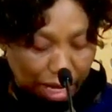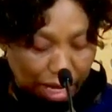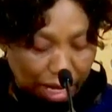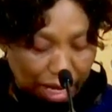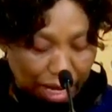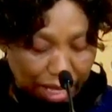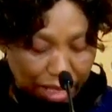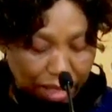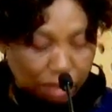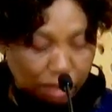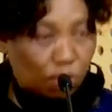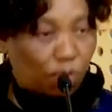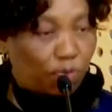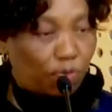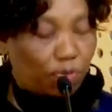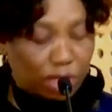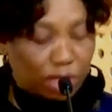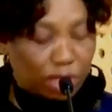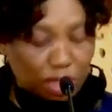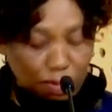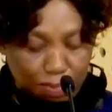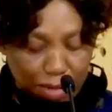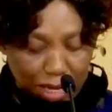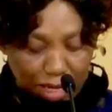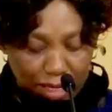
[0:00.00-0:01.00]
Alliance of
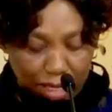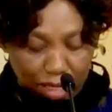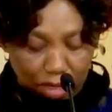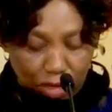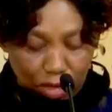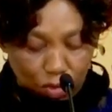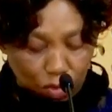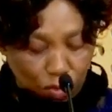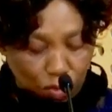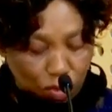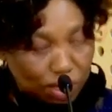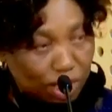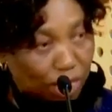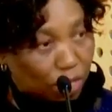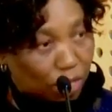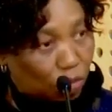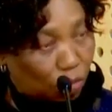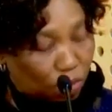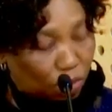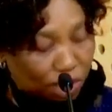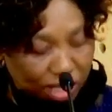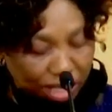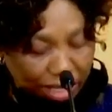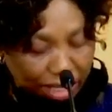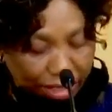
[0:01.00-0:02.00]
Independent Schools
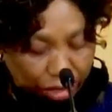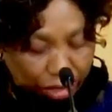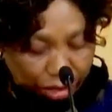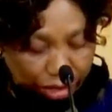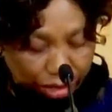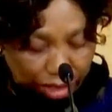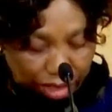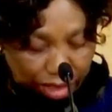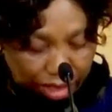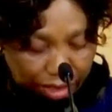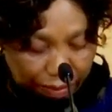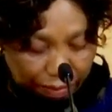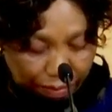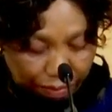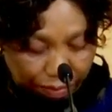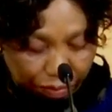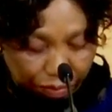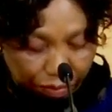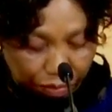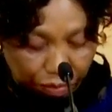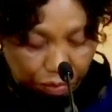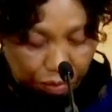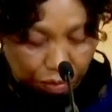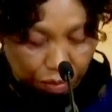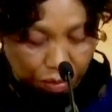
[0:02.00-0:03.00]
Associations.
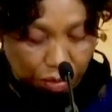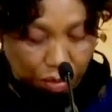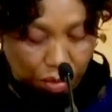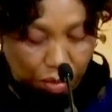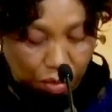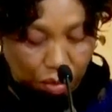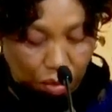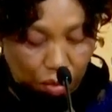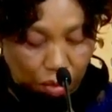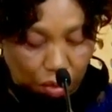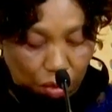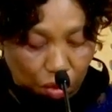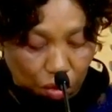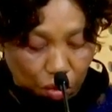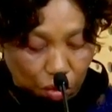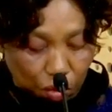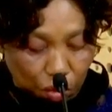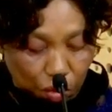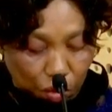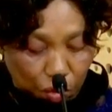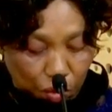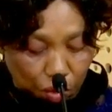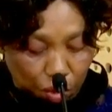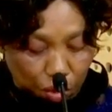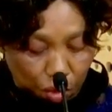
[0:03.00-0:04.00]

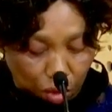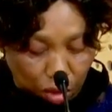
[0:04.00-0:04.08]
We